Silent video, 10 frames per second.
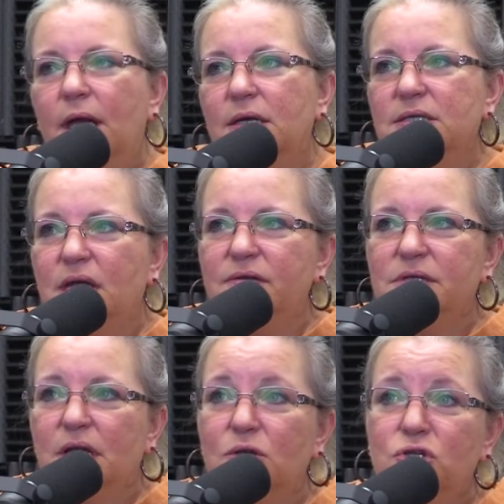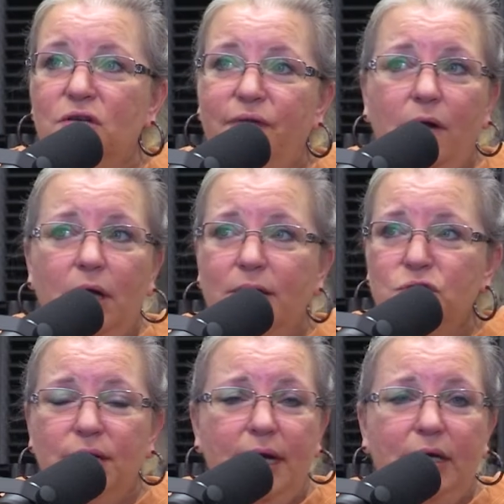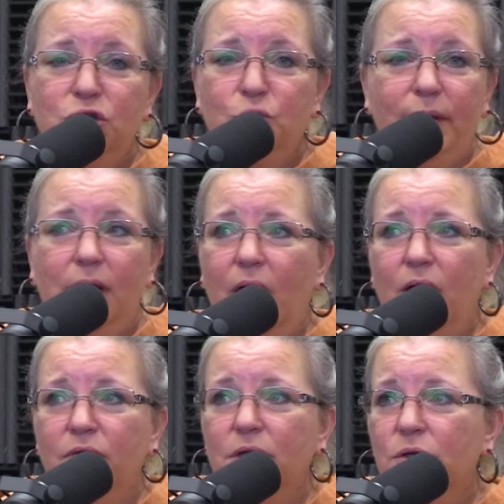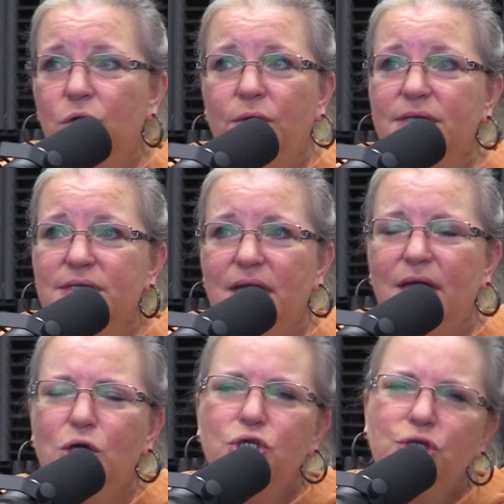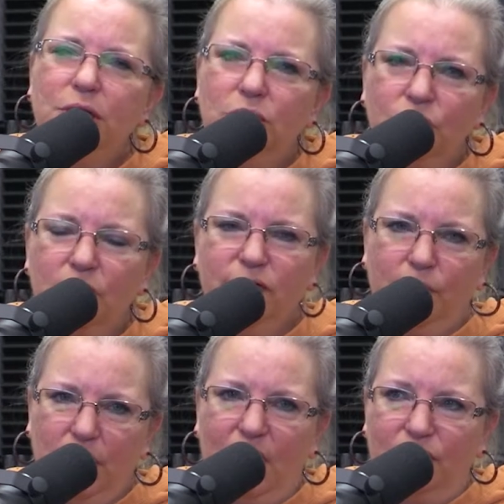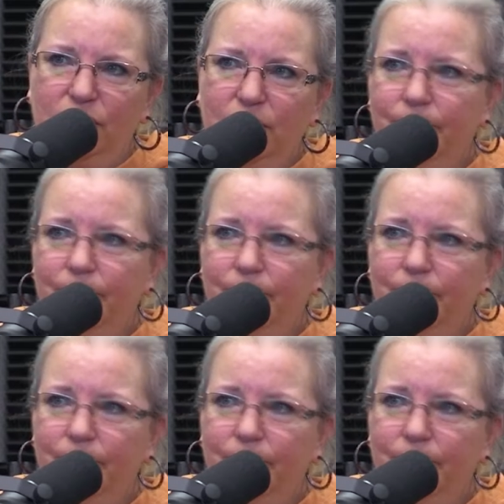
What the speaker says: Instead of saying she felt like she needed to be loved, you could say she yearned for love.